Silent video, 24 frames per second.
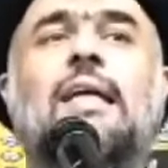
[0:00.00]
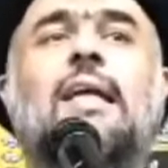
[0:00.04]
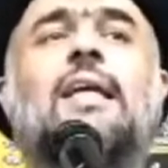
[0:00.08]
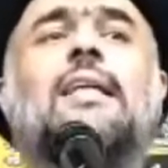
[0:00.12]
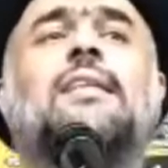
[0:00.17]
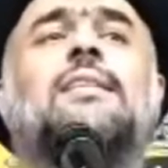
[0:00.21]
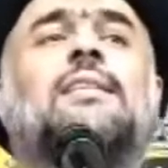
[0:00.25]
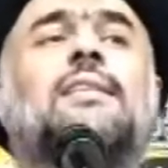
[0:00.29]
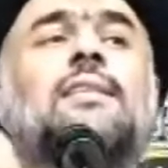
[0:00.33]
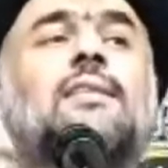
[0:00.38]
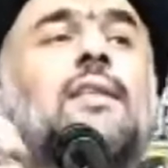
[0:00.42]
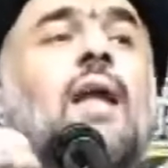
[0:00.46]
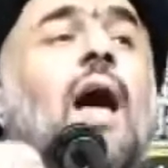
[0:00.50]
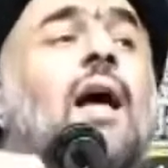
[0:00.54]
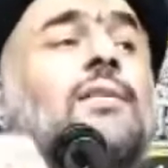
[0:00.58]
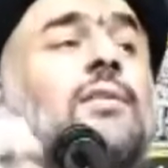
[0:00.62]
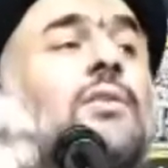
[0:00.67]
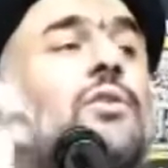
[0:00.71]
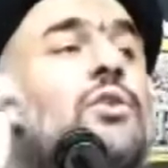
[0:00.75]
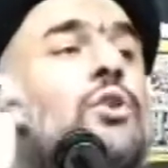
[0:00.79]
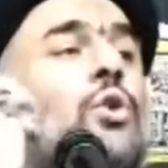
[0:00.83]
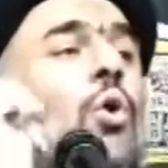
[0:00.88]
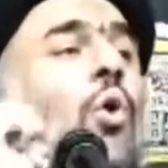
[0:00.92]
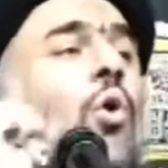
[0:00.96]
is
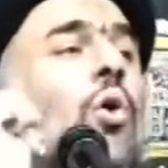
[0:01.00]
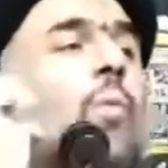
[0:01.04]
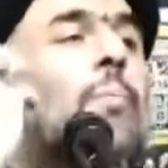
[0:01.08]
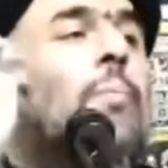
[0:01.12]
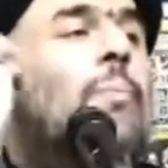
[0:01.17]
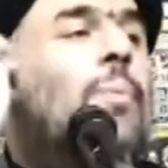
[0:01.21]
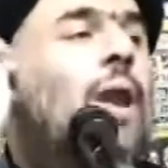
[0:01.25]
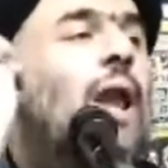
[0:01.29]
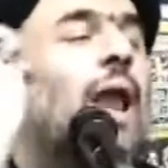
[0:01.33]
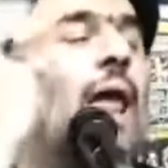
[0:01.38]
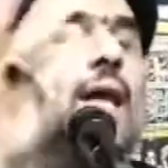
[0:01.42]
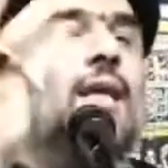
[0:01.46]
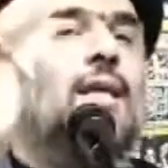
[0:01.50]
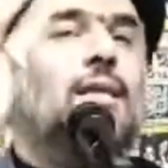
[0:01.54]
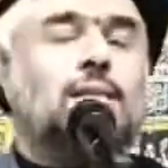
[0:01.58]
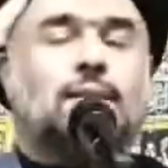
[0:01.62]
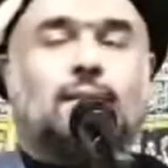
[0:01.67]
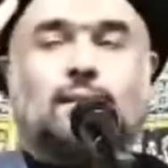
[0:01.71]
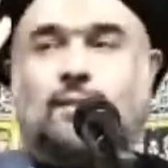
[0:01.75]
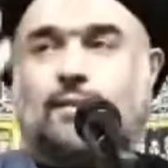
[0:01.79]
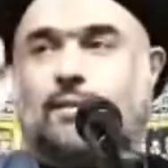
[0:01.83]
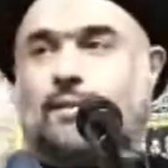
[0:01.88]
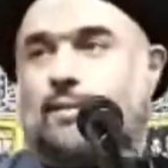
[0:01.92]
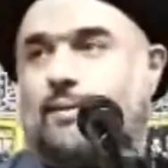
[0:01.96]
not your
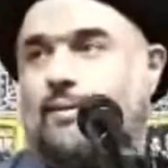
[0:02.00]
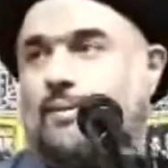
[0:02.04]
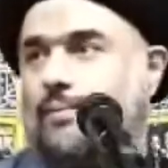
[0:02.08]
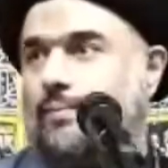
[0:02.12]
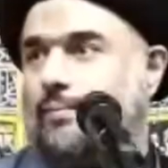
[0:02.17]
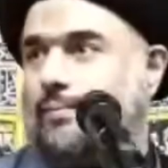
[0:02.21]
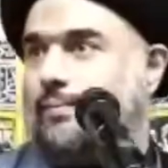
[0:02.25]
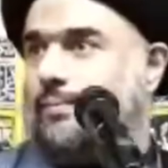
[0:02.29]
place.